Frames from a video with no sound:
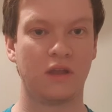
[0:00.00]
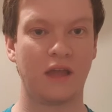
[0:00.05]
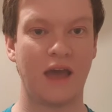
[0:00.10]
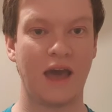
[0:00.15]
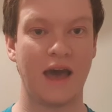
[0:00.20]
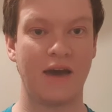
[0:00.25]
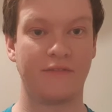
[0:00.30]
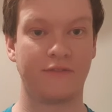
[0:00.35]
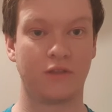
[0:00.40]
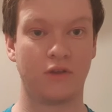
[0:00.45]
Good
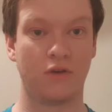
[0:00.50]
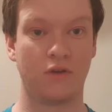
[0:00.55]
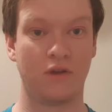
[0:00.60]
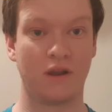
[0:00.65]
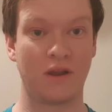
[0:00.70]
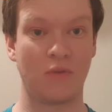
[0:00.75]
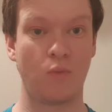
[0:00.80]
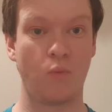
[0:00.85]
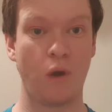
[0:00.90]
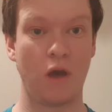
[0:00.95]

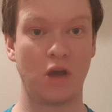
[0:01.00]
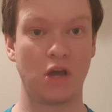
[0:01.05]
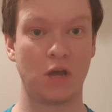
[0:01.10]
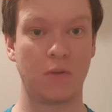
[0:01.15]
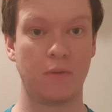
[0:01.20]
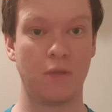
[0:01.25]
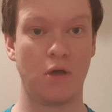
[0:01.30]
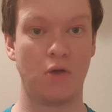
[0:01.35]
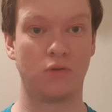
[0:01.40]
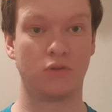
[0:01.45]
afternoon and
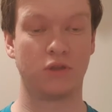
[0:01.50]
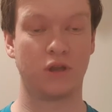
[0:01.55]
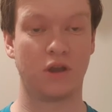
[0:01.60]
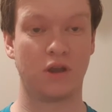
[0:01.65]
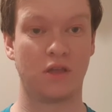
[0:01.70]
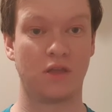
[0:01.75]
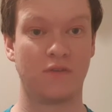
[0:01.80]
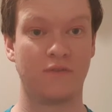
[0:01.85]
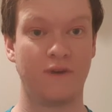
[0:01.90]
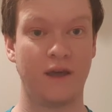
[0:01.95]
welcome along to
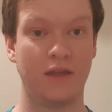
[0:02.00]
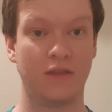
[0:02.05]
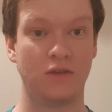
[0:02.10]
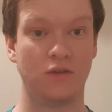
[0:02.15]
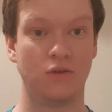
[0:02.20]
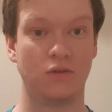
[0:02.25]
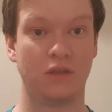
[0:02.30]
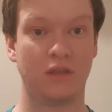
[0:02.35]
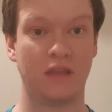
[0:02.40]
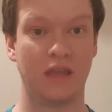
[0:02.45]
another
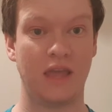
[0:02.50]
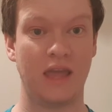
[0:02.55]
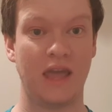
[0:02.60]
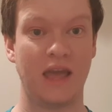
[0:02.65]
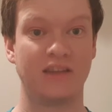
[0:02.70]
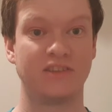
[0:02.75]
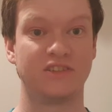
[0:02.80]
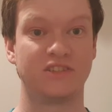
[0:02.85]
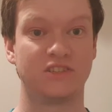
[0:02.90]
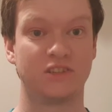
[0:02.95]
video. Today
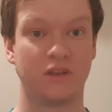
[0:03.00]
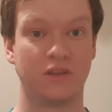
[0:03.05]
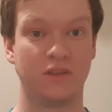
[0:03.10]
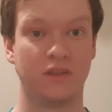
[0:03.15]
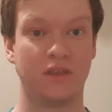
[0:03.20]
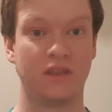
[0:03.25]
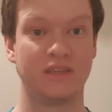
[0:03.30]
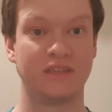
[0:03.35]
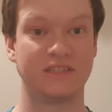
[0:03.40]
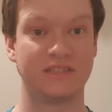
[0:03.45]
is
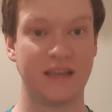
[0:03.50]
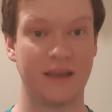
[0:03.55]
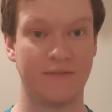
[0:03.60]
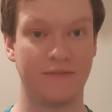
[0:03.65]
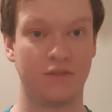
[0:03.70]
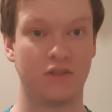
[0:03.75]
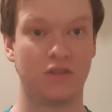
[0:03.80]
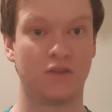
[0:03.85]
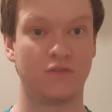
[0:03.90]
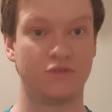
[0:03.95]
Sunday the
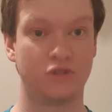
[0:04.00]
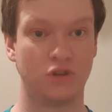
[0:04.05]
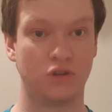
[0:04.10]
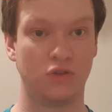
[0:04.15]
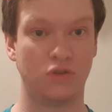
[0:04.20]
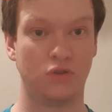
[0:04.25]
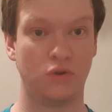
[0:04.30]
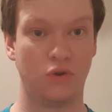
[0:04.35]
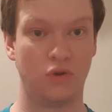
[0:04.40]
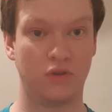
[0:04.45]
7th of
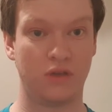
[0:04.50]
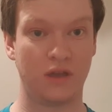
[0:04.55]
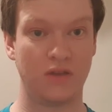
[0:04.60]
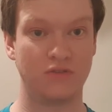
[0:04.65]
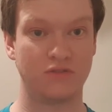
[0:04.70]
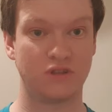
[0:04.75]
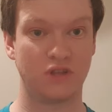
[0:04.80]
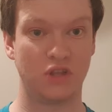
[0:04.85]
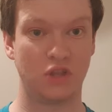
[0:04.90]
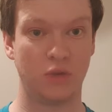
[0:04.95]
June
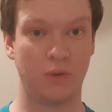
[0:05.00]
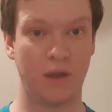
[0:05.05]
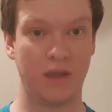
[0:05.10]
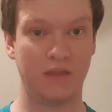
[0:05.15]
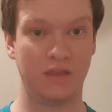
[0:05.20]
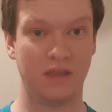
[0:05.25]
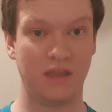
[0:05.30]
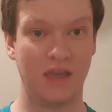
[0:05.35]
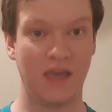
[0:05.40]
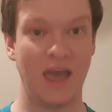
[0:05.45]

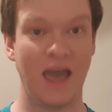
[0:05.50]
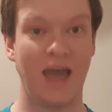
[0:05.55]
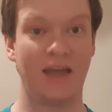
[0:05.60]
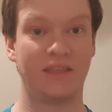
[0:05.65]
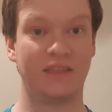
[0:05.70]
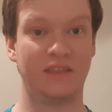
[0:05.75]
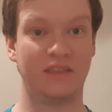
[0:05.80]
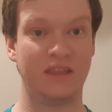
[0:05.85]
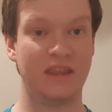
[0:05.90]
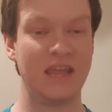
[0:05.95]
2020,
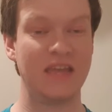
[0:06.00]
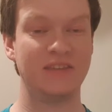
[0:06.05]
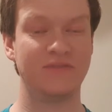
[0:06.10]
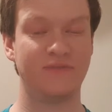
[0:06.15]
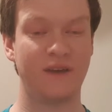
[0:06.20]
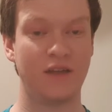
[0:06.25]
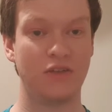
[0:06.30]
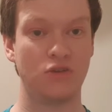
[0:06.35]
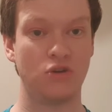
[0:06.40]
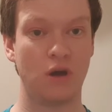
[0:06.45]
and in today's
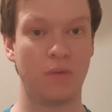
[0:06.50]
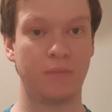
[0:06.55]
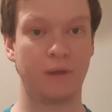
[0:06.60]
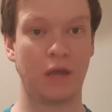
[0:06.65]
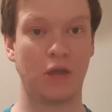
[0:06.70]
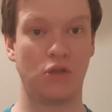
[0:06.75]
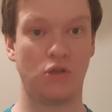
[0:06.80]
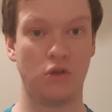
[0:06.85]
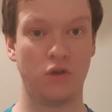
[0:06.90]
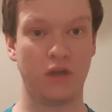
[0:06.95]
video I'm
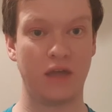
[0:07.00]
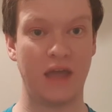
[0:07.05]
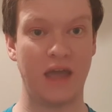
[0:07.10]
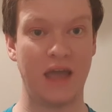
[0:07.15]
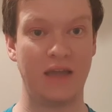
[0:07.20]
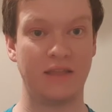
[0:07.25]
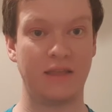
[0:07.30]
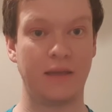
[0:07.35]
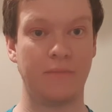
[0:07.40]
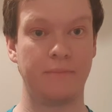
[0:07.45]
going to look
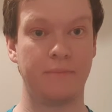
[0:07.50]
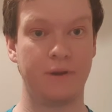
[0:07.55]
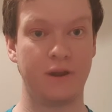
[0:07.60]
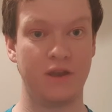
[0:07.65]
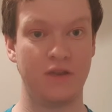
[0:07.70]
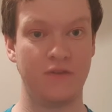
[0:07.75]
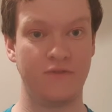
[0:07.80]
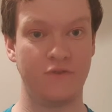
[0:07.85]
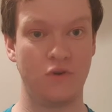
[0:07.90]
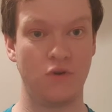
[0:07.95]
ahead and
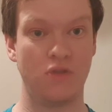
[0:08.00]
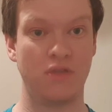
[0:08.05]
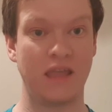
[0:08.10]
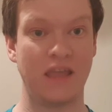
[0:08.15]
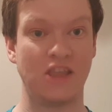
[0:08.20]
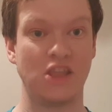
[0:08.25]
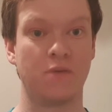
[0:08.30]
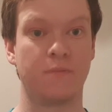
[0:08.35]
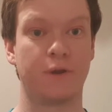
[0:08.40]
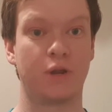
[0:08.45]
preview
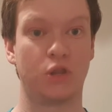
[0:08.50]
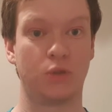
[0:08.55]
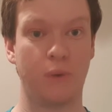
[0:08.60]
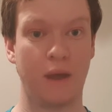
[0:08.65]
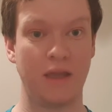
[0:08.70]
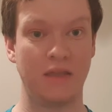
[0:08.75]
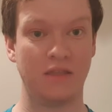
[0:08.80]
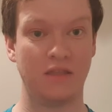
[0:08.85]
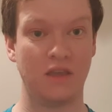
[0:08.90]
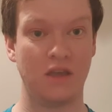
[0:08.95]
night number
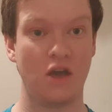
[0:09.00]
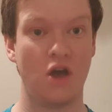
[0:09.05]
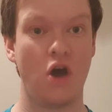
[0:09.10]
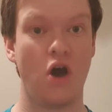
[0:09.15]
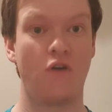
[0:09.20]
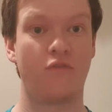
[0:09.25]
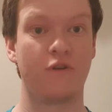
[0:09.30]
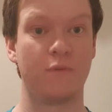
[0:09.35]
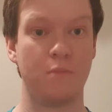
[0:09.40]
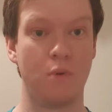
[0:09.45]
20
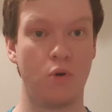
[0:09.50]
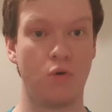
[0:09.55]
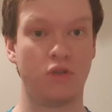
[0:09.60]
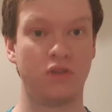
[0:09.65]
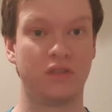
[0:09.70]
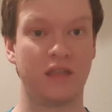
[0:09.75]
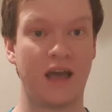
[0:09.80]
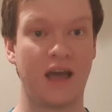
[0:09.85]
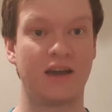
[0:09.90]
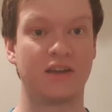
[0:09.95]
of
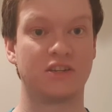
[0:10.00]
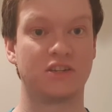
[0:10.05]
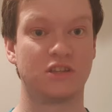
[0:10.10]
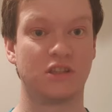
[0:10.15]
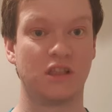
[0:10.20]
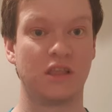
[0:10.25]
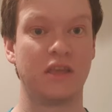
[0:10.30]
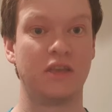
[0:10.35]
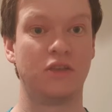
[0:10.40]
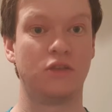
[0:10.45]
Remote Darts
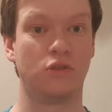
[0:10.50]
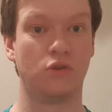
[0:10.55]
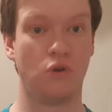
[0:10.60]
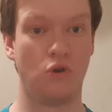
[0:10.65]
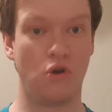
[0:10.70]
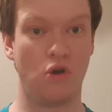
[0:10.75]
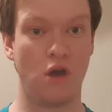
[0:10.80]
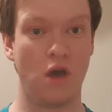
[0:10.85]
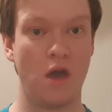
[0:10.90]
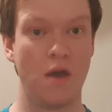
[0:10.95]
League
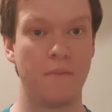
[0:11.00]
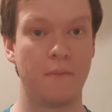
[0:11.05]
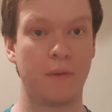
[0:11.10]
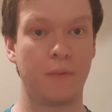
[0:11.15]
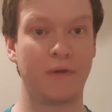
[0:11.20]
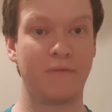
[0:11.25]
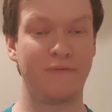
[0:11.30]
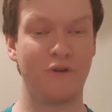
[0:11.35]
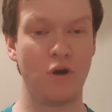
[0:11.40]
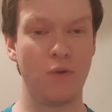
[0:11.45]
2. But
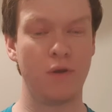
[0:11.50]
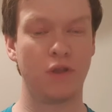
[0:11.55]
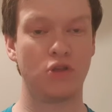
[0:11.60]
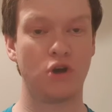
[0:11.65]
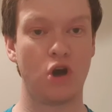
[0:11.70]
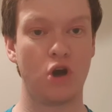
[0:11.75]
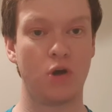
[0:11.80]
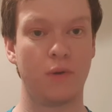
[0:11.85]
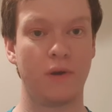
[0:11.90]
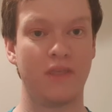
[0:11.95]
before we
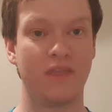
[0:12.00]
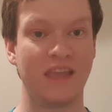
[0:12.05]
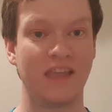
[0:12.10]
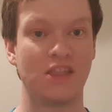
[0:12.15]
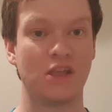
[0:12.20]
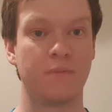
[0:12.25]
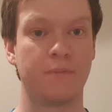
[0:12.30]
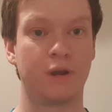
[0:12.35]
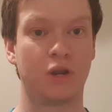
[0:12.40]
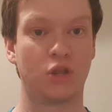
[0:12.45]
talk about
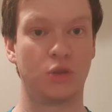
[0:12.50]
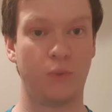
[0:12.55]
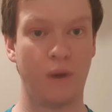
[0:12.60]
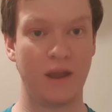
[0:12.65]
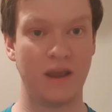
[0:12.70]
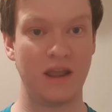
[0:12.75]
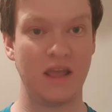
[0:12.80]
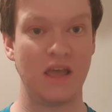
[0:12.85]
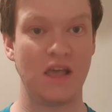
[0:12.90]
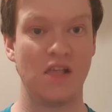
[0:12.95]
night number
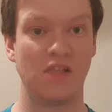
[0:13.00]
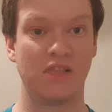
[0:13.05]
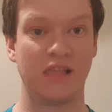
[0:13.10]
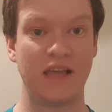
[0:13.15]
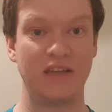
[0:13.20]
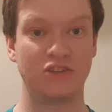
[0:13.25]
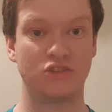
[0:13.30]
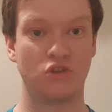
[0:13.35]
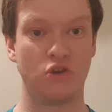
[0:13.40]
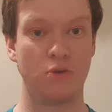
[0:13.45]
20,
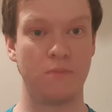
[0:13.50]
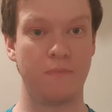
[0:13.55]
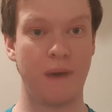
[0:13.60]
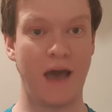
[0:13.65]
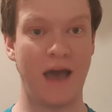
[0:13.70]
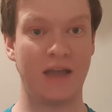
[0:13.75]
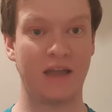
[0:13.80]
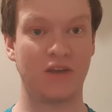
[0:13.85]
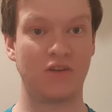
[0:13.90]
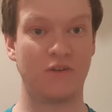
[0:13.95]
let's look
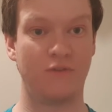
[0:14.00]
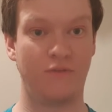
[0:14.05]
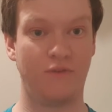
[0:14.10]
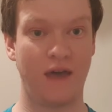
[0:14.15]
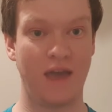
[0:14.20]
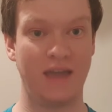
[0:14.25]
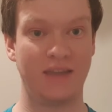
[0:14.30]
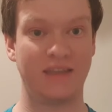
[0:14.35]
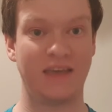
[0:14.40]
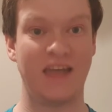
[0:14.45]
back and
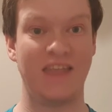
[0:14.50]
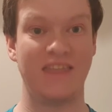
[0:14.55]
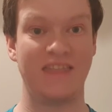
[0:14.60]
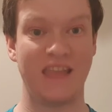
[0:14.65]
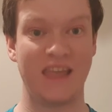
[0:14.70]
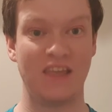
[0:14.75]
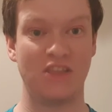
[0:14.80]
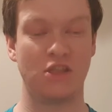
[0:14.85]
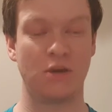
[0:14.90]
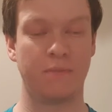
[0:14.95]
reflect at
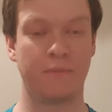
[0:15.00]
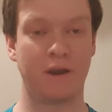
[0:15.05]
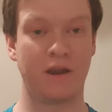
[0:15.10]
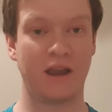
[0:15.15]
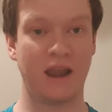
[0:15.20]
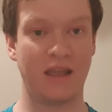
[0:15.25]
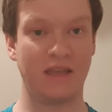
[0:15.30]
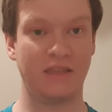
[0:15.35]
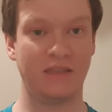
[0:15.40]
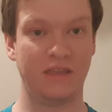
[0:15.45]
night number
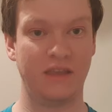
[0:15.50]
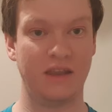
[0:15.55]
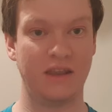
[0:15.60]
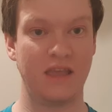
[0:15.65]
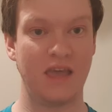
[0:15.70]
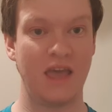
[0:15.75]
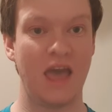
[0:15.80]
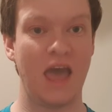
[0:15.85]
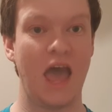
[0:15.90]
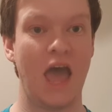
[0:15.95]
19.
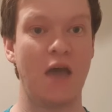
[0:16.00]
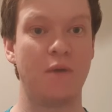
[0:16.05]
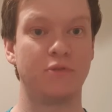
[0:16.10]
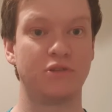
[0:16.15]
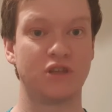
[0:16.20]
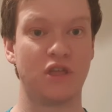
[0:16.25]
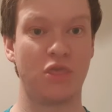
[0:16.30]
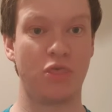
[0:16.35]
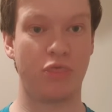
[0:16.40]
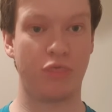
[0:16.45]
It
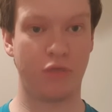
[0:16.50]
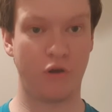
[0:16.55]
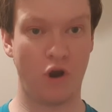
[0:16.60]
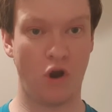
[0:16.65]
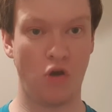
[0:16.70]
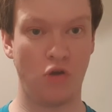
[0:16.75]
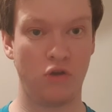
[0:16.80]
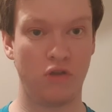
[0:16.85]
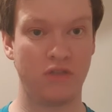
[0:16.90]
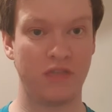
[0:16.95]
was an
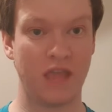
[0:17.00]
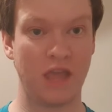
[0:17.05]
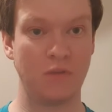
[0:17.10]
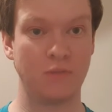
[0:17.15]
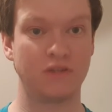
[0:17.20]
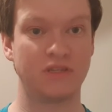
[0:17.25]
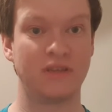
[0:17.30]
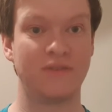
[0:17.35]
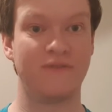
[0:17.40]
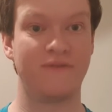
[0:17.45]
enthralling night.
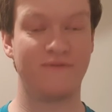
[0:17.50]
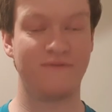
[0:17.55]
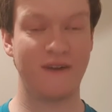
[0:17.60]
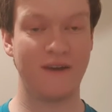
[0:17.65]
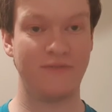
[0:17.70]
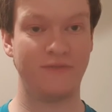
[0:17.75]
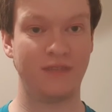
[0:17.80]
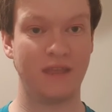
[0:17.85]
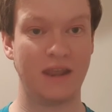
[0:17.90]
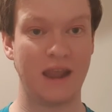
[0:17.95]
We've seen
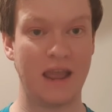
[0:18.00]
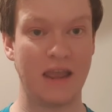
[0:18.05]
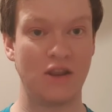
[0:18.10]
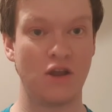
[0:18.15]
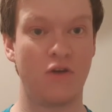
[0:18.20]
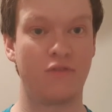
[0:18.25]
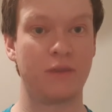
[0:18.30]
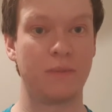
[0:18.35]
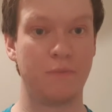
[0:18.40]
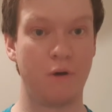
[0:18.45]
59
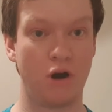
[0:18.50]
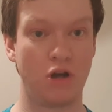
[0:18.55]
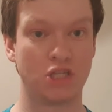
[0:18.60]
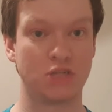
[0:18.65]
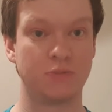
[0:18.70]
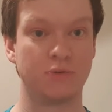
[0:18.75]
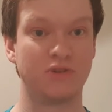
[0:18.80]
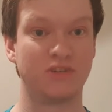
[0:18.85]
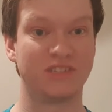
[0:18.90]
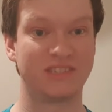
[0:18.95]
of the
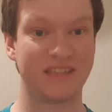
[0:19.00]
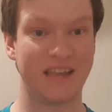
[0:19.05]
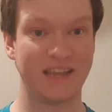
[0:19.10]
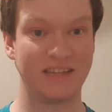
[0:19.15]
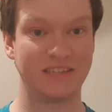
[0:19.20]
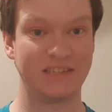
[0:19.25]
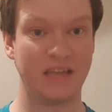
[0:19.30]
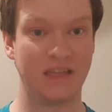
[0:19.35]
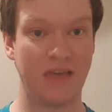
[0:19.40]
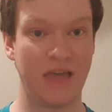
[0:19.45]
possible
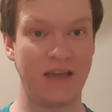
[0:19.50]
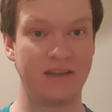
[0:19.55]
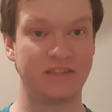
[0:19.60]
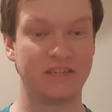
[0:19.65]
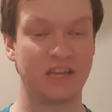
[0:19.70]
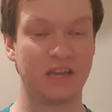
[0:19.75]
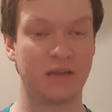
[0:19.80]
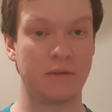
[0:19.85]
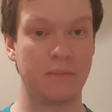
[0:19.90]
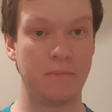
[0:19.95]
60 legs
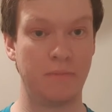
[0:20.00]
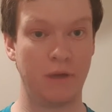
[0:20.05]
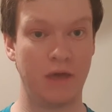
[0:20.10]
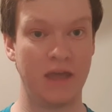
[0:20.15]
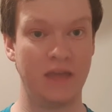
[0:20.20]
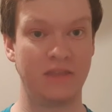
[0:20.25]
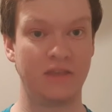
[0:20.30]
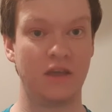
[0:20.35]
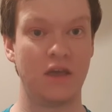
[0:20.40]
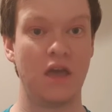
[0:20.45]
that can be
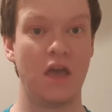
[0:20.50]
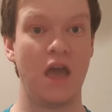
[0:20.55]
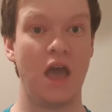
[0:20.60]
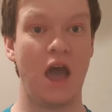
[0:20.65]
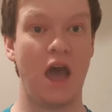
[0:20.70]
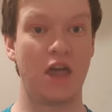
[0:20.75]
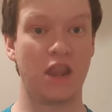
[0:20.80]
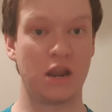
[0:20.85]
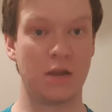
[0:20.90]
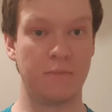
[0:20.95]
played
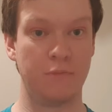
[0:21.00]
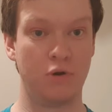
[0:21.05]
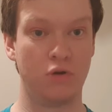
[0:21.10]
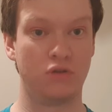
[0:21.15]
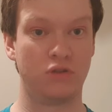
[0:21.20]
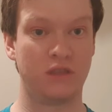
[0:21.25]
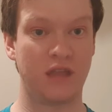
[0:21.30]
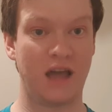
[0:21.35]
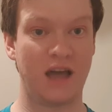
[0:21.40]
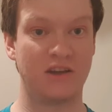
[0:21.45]
on a
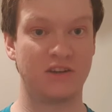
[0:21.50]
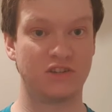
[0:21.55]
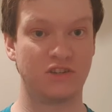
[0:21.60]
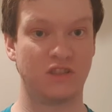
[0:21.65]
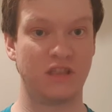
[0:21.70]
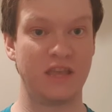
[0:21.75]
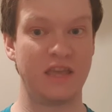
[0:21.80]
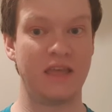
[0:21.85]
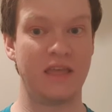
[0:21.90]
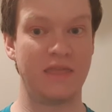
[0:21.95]
Remote Darts
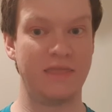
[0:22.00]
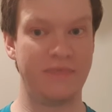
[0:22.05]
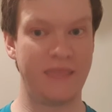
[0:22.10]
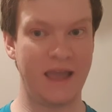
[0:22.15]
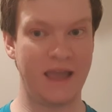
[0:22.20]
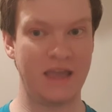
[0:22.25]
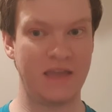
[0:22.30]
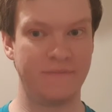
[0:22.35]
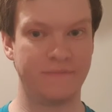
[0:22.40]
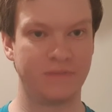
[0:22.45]
League
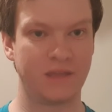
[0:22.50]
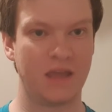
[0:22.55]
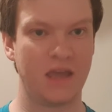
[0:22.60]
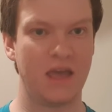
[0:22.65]
night.